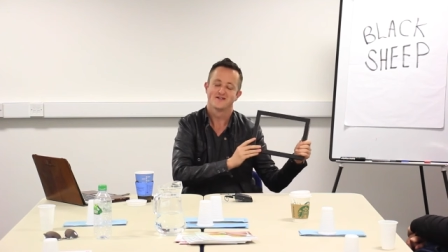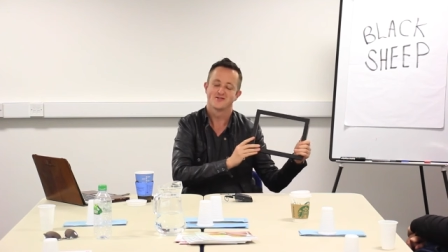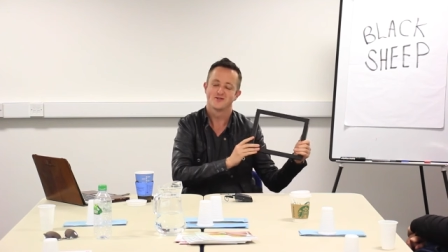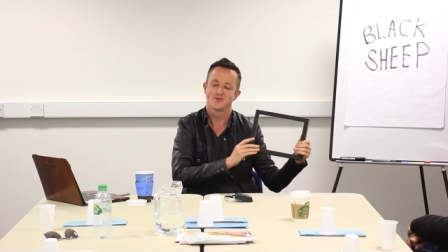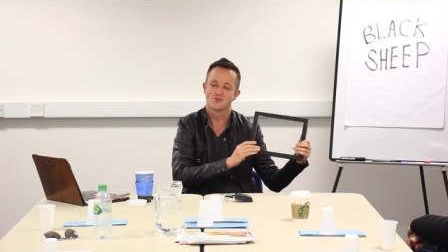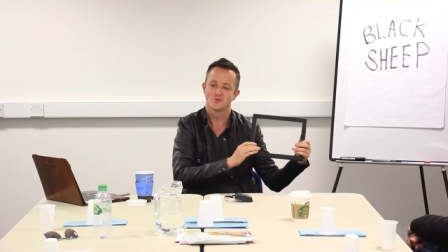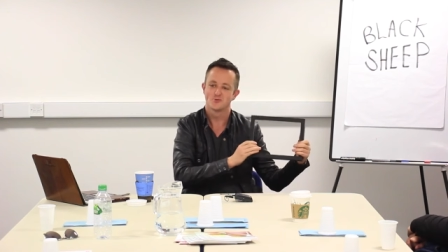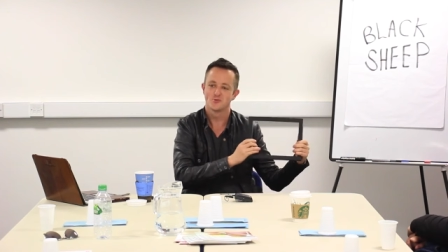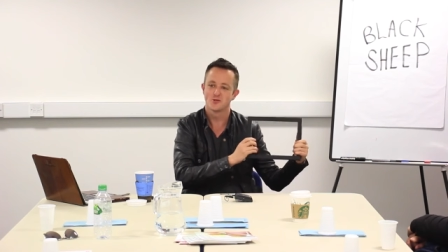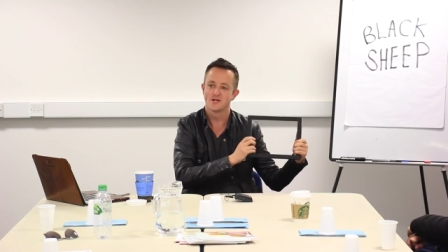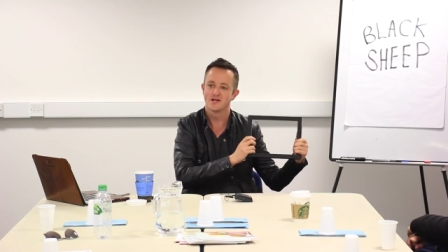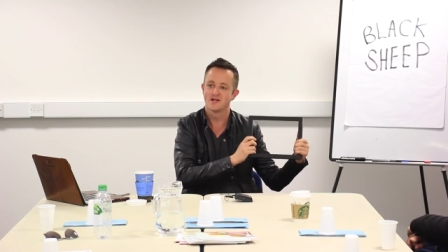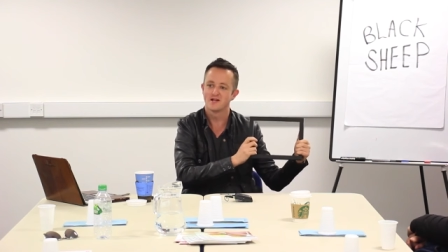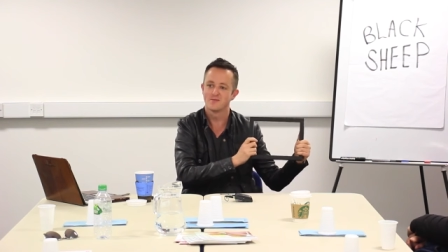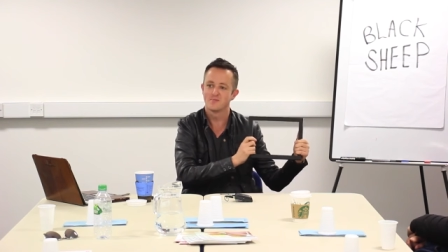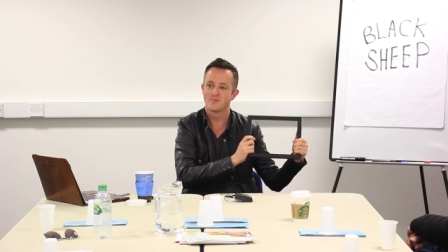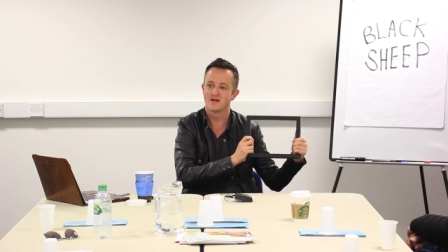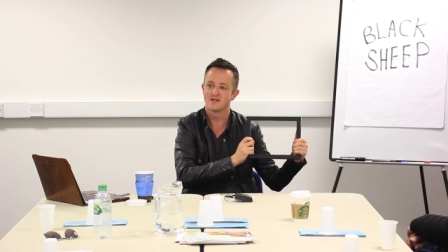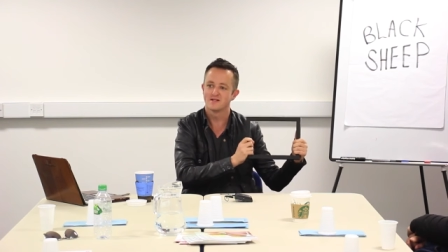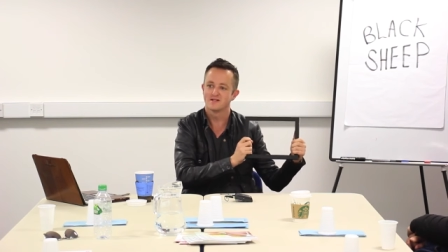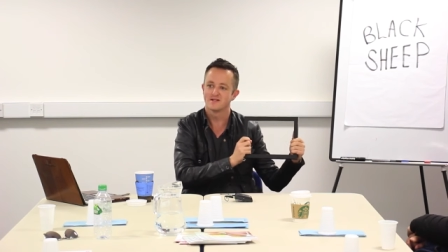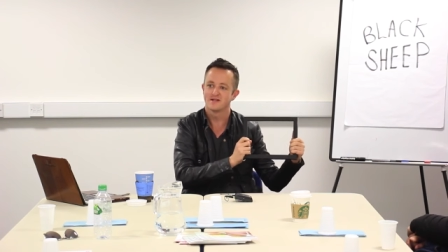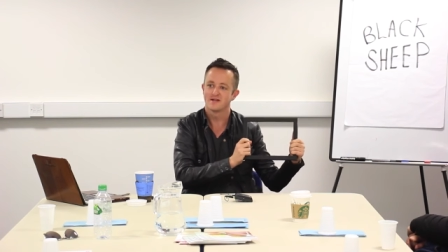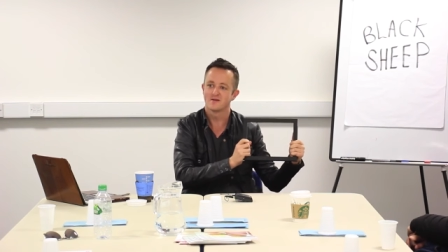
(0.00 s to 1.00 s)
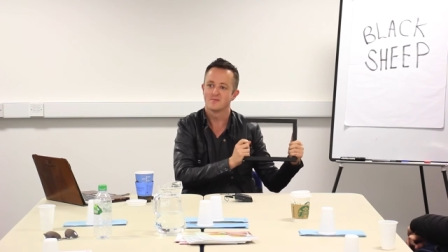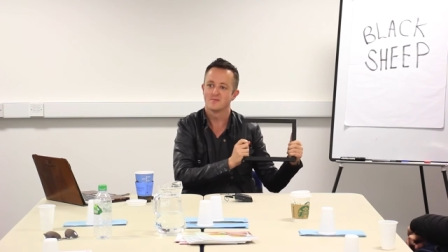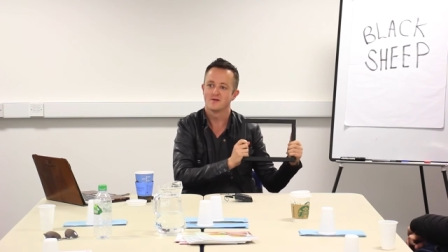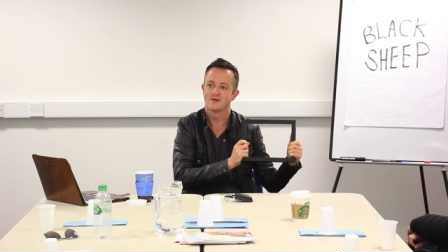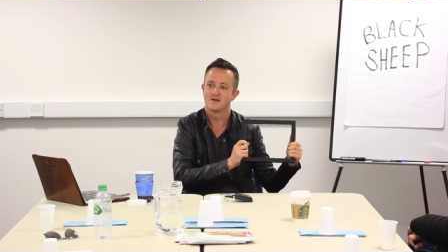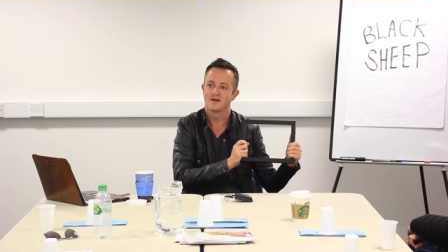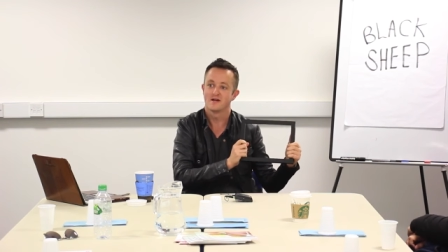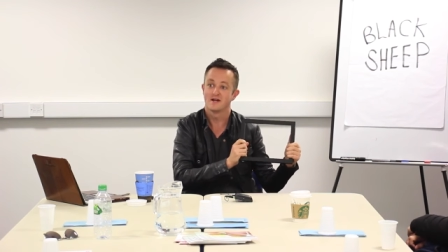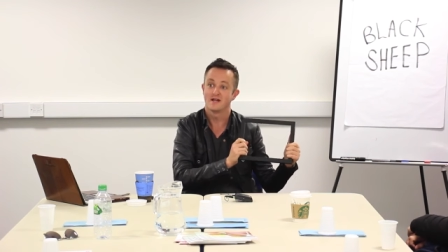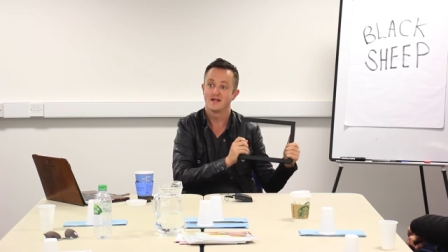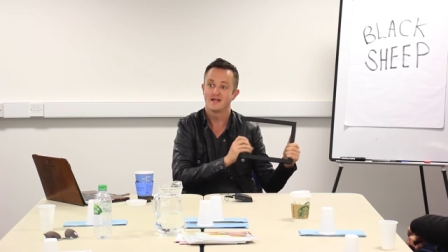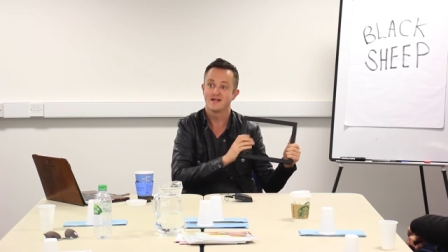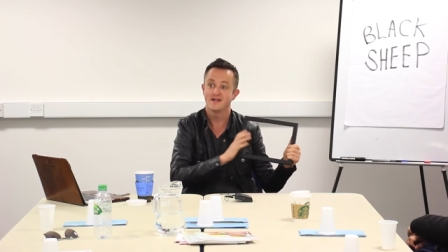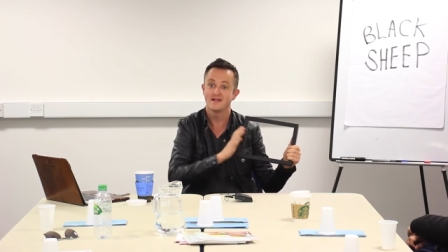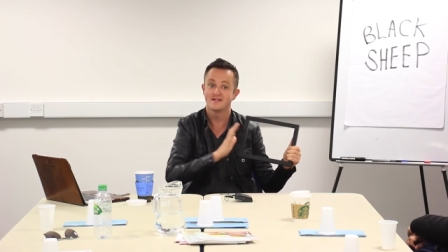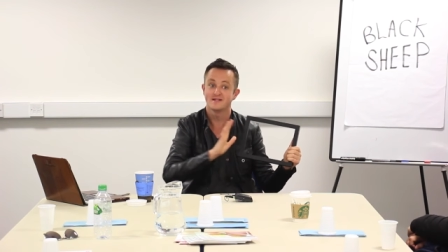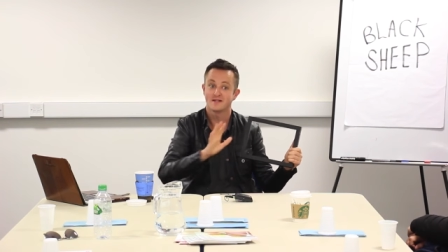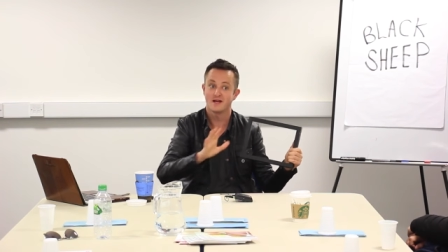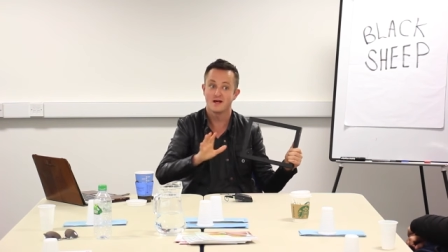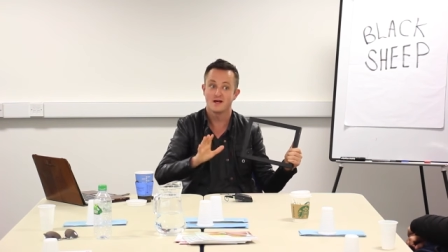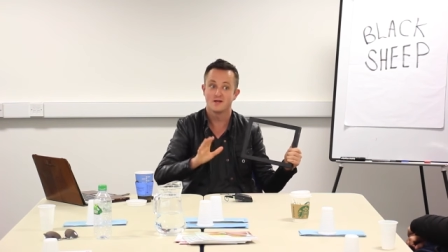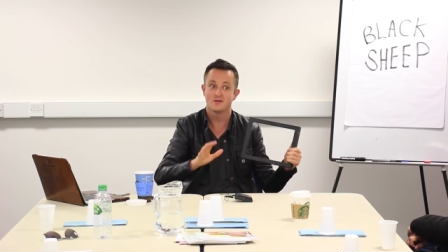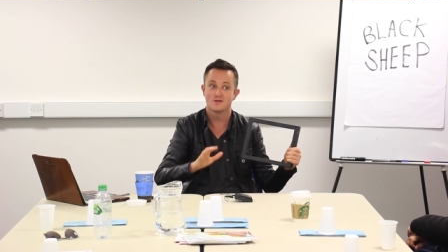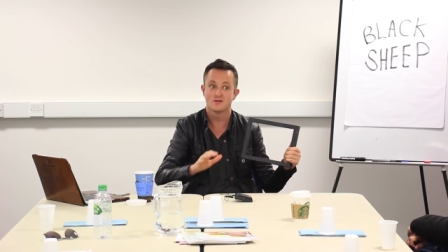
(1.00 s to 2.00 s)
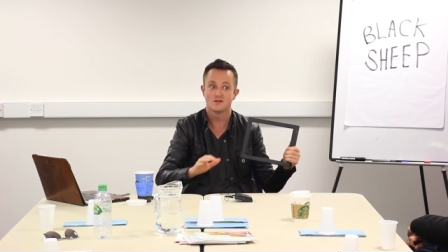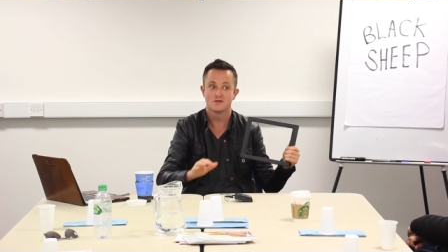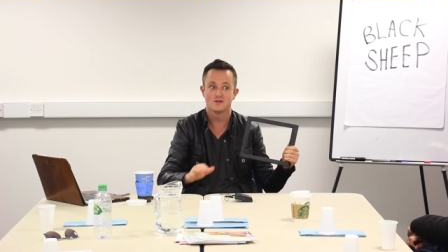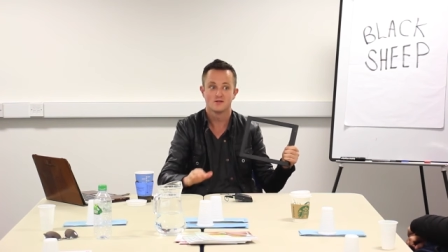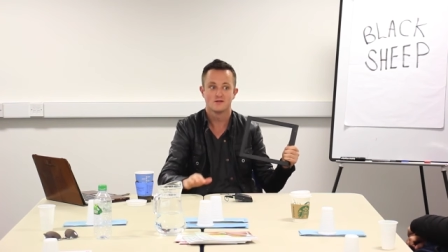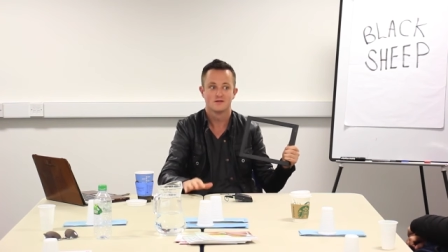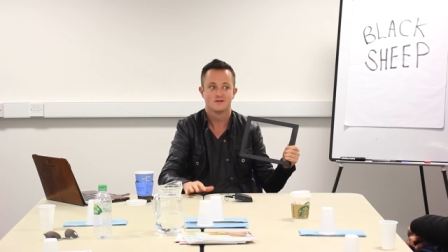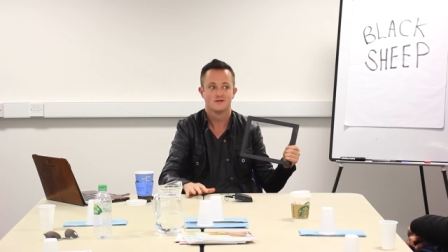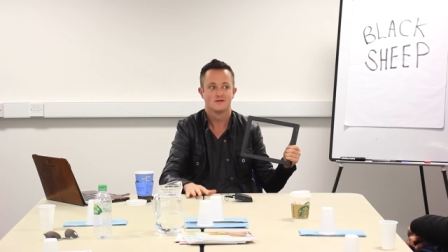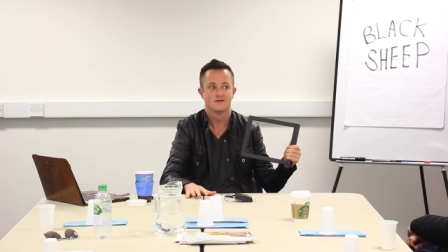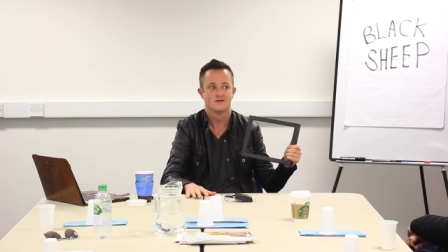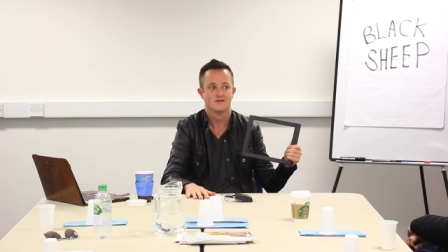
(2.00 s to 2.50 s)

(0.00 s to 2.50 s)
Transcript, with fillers: She's really baiting him. And he says,